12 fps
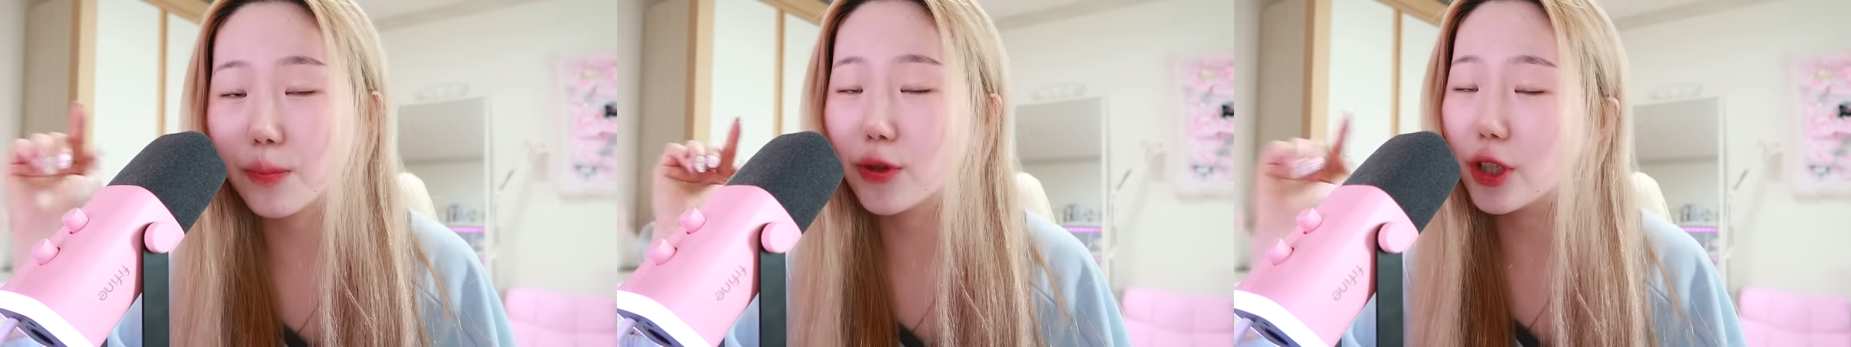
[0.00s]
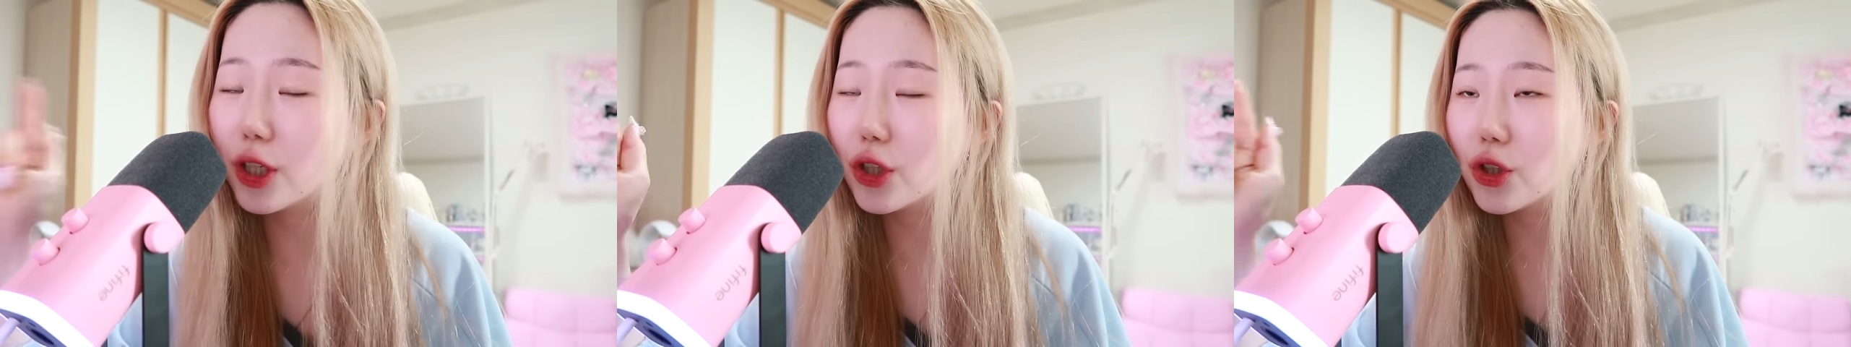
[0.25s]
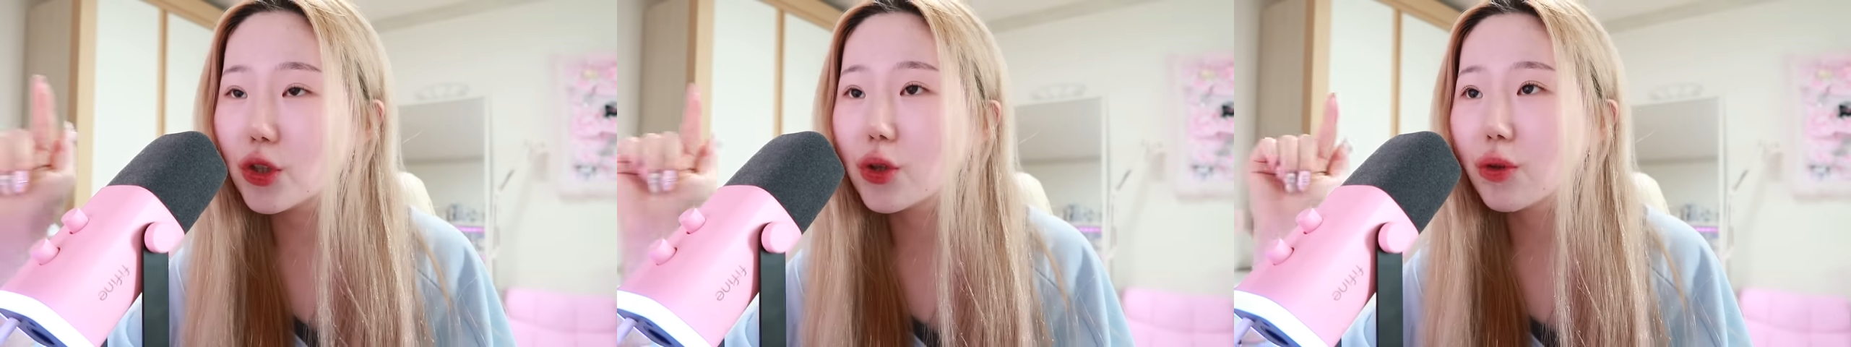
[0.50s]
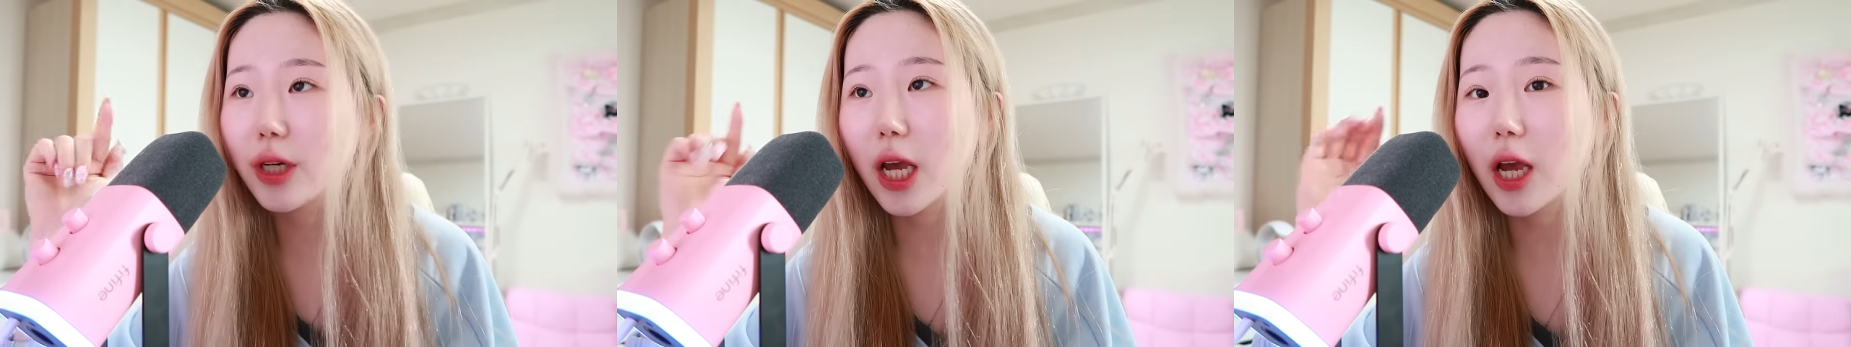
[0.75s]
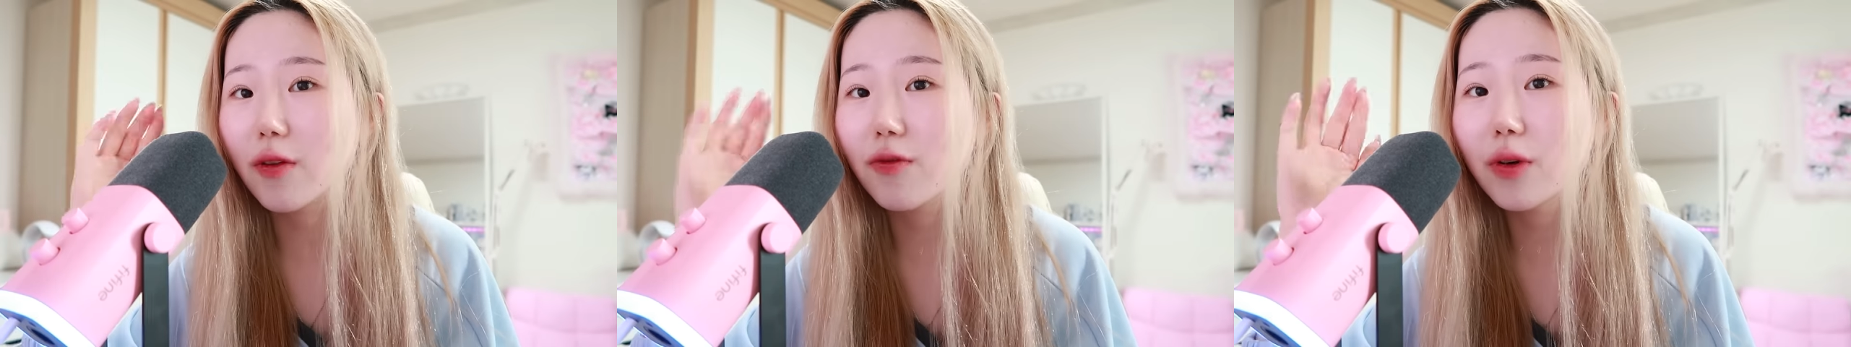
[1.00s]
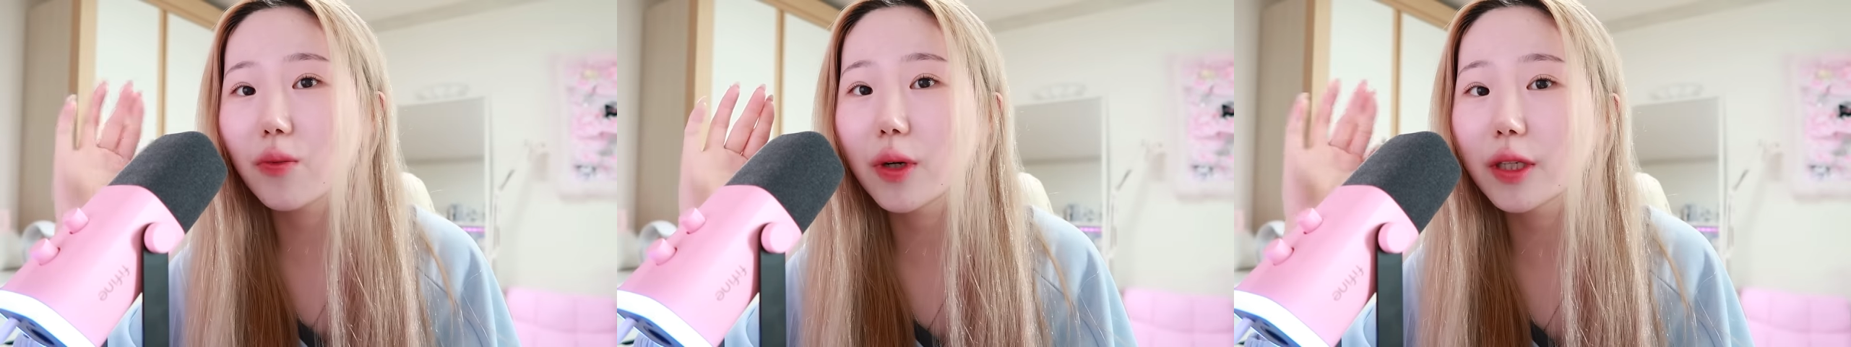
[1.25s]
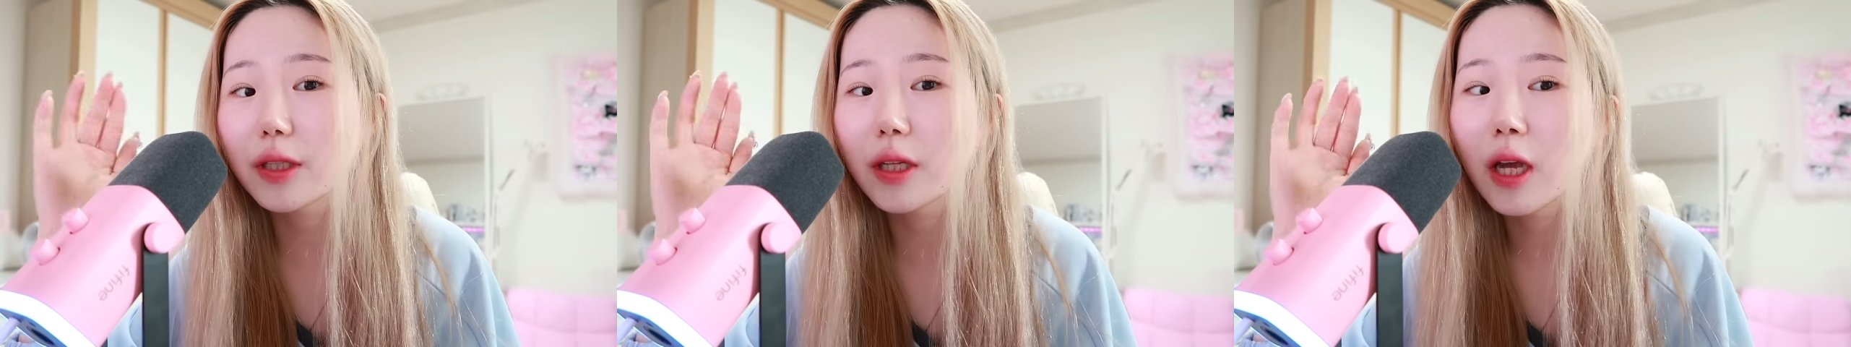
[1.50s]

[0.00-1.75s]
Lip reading: I'm pretty sure everyone